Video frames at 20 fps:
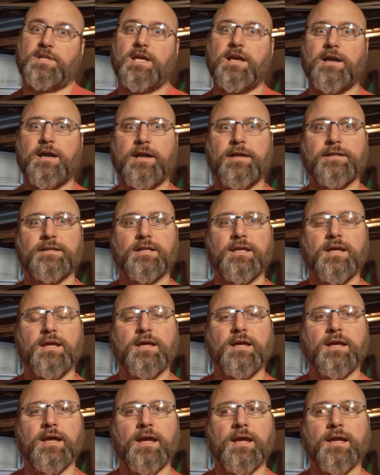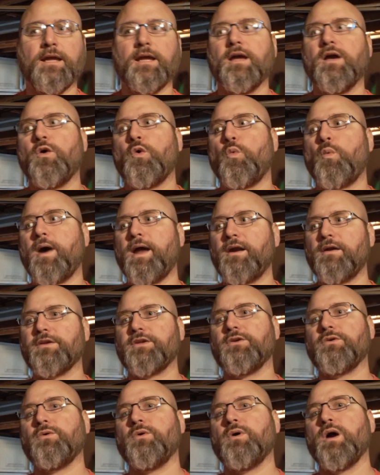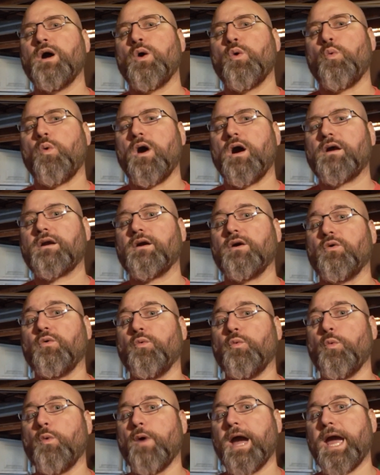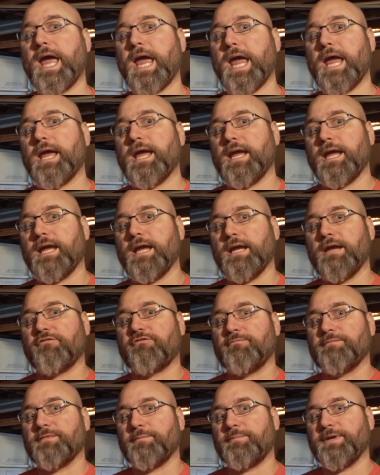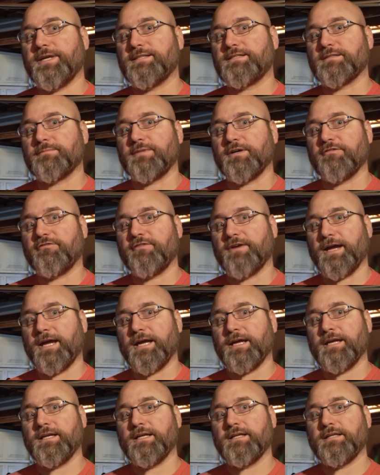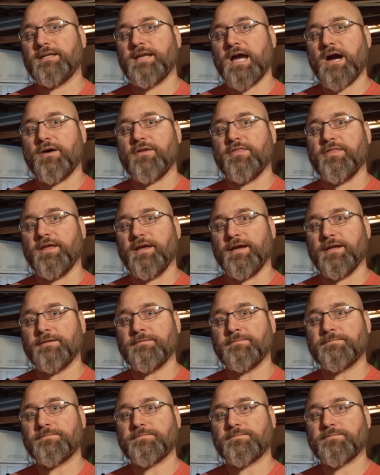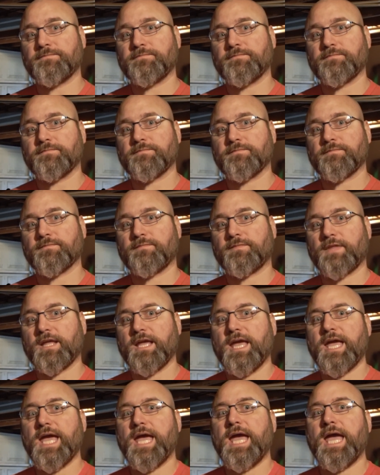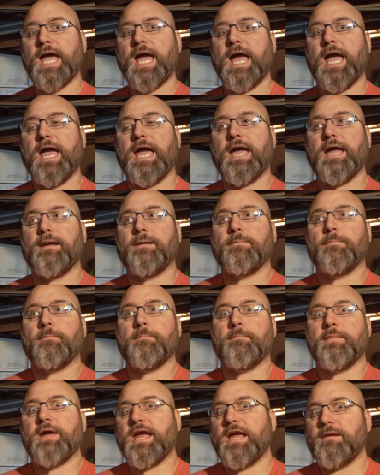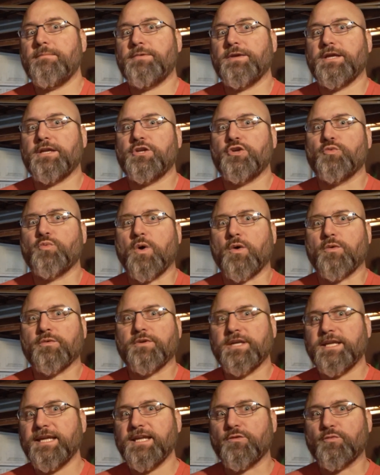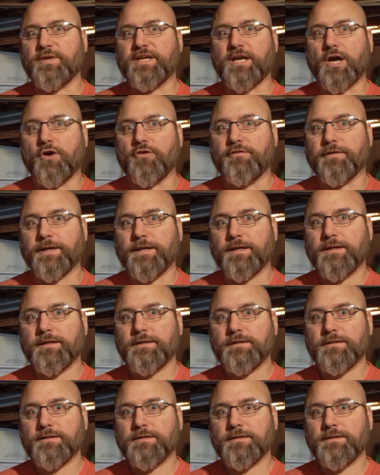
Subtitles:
All right? Hey, why don't you walk away from the pizza buffet now and then, and maybe you won't need Wegovy.